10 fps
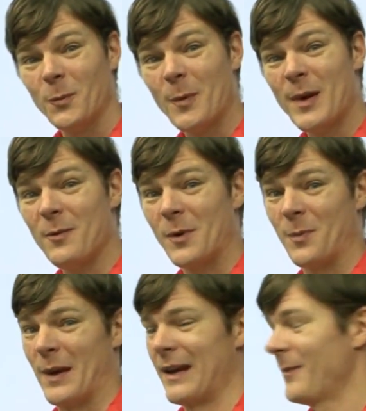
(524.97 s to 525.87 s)
Repeat
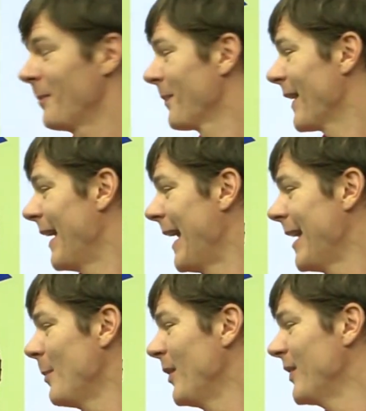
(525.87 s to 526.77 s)
with me.
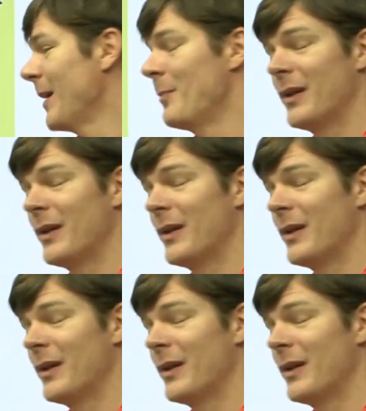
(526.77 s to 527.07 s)
Animals and